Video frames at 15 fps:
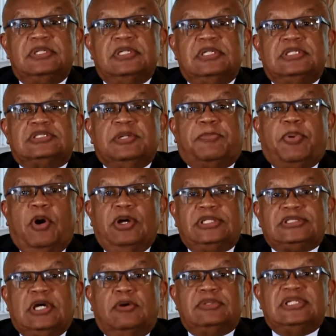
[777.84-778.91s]
to point
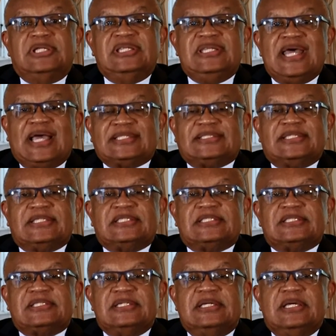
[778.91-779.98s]
out the
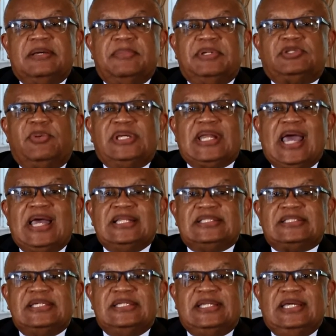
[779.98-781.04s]
nexus between
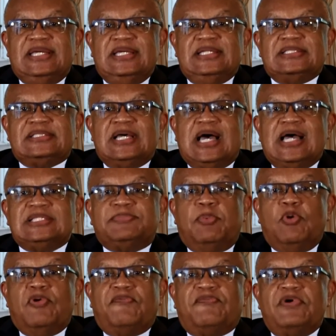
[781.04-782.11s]
NCDs as
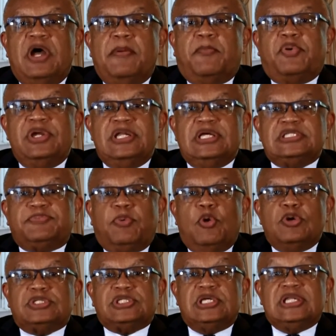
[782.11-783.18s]
both
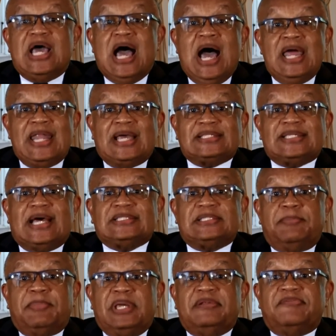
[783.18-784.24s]
predisposing and
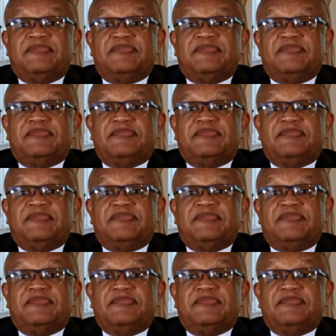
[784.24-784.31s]
exacerbating